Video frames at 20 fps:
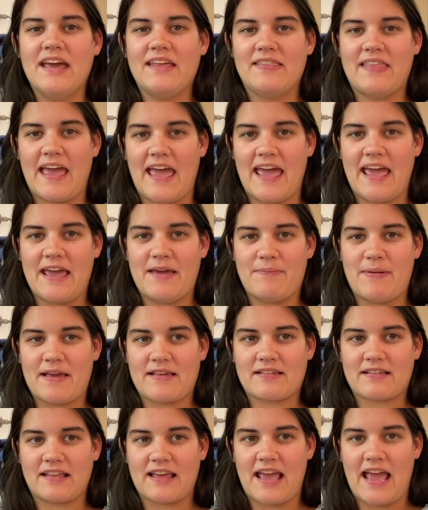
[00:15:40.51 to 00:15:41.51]
They
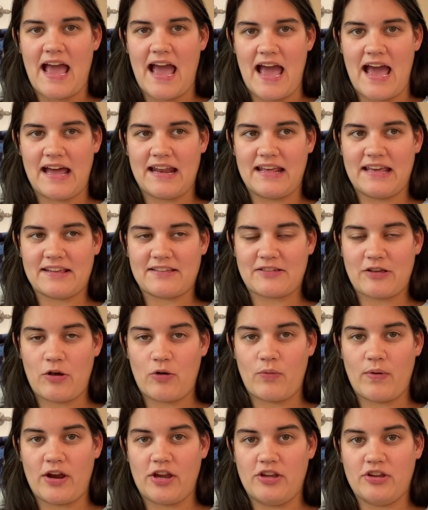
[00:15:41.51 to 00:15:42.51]
basically had it
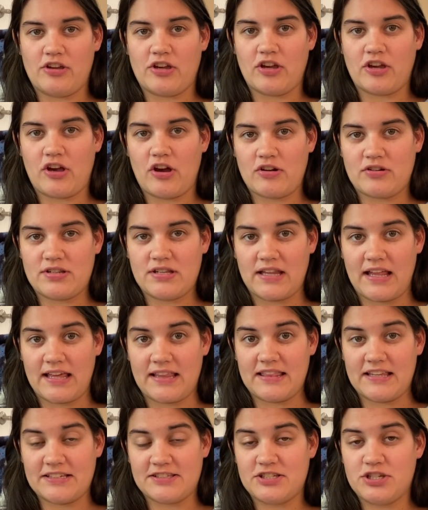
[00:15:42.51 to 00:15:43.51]
so where you could go to
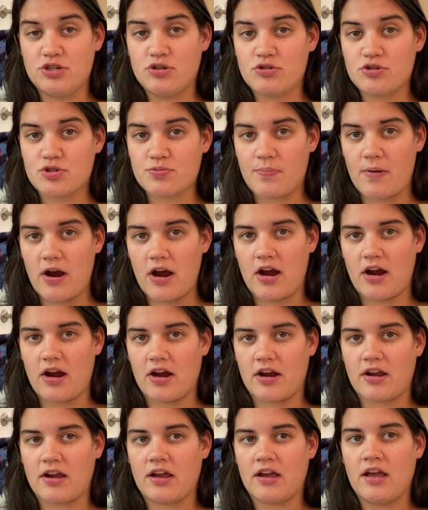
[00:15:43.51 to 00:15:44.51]
like this huge
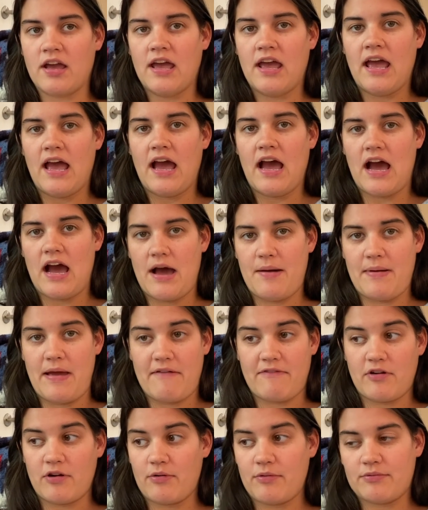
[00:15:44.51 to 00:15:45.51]
park um,
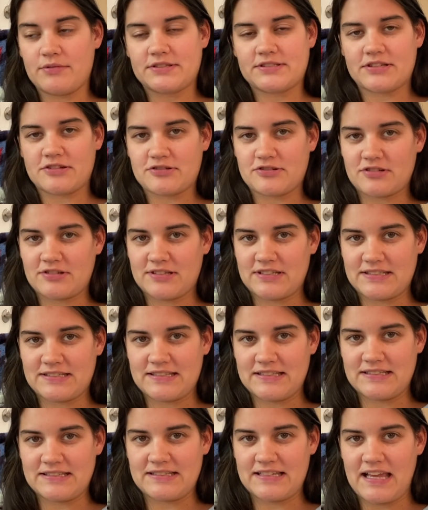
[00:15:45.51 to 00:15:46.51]
everyone was social
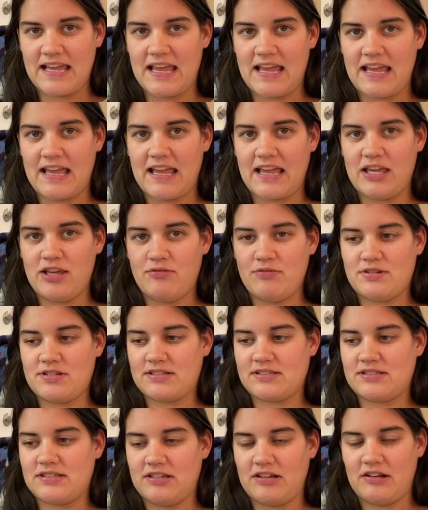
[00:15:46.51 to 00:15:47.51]
distancing. You would
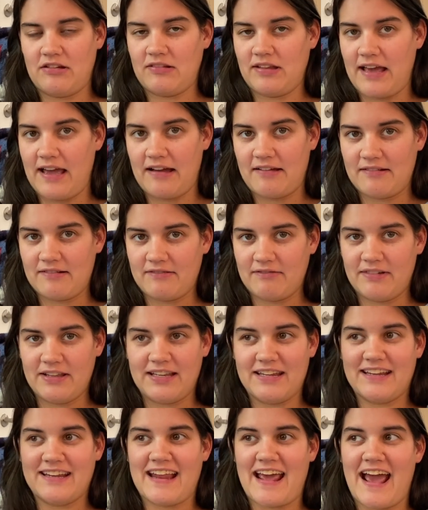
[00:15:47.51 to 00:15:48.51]
just, you know, lay out. We
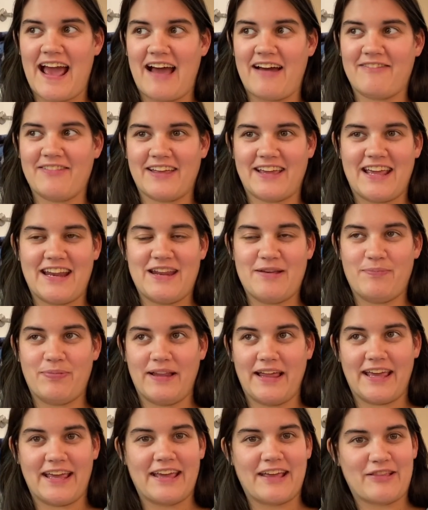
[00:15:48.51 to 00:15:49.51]
didn't have like any
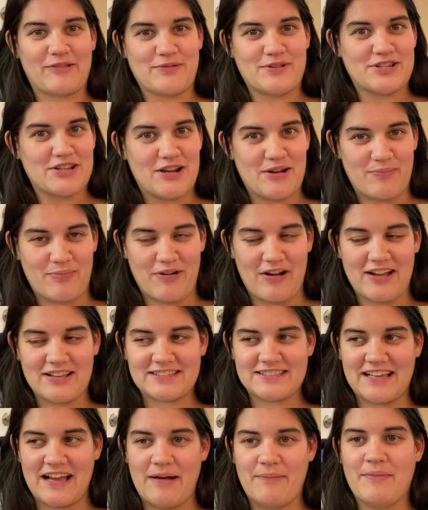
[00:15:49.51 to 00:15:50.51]
blankets. We should have brought
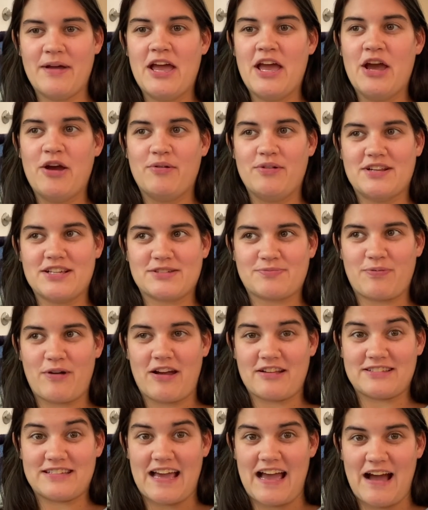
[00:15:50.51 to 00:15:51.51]
some. We just
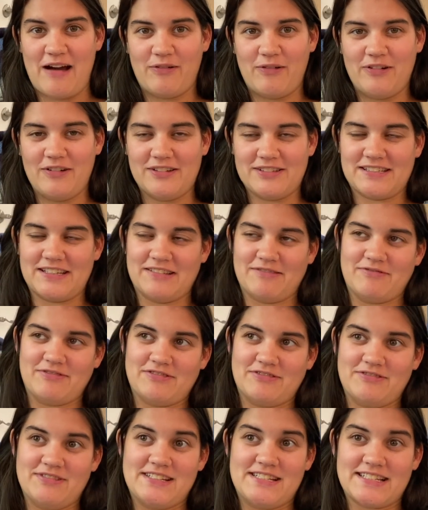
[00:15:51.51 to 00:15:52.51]
brought towels and
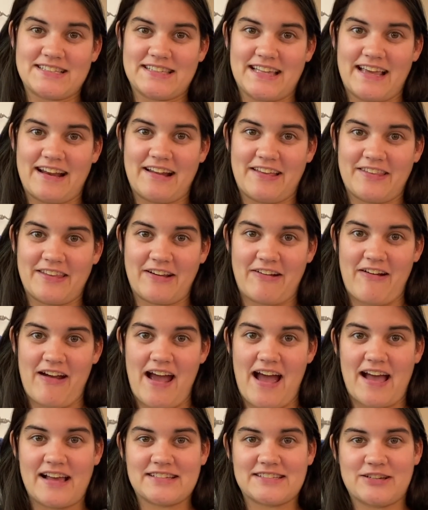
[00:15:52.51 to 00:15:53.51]
we just laid on the
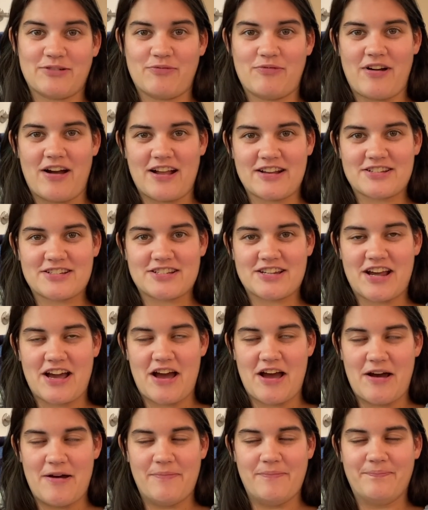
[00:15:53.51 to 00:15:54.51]
grass and watched
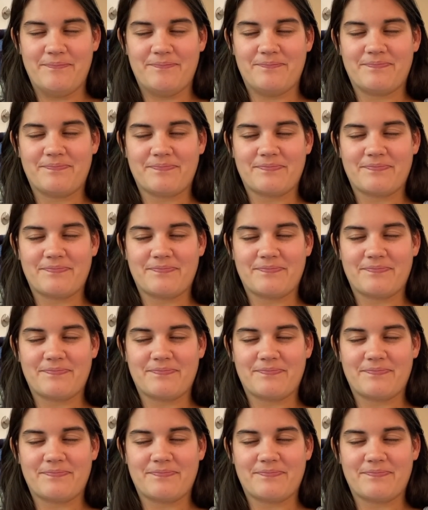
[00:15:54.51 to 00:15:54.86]
um,